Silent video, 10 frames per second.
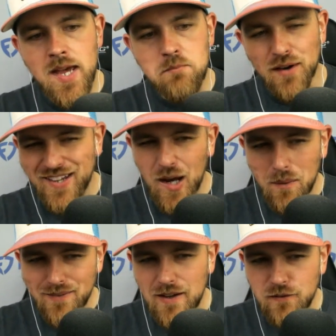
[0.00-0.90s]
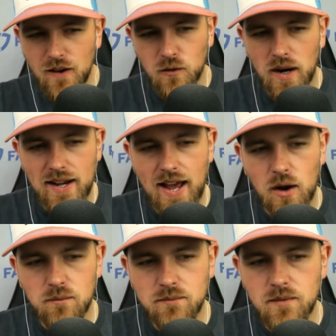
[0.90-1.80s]
But Gilbert's in a funk right now.
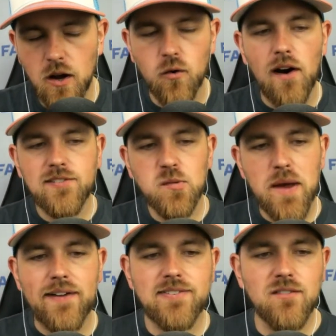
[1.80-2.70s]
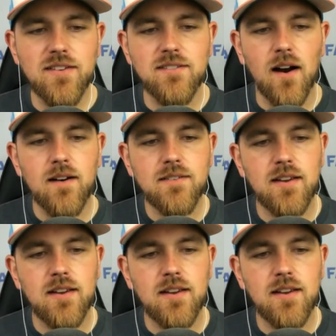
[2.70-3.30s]
Across his past seven starts,